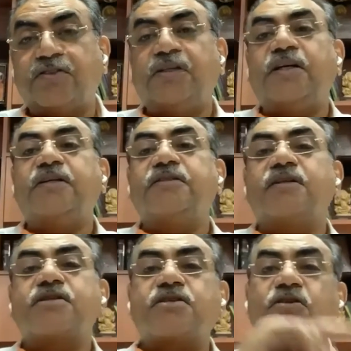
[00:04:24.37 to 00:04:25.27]
So there is
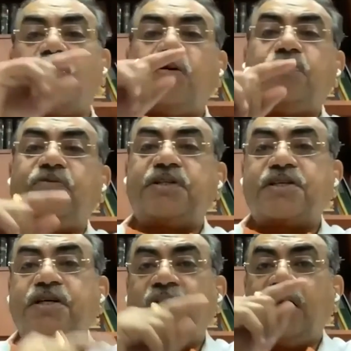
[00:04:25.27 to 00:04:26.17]
a slope
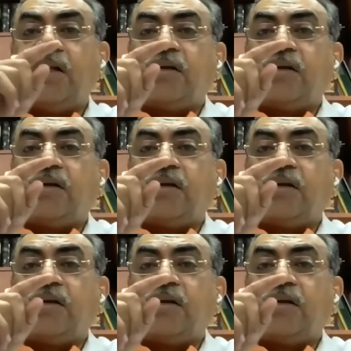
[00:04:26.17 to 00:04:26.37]
which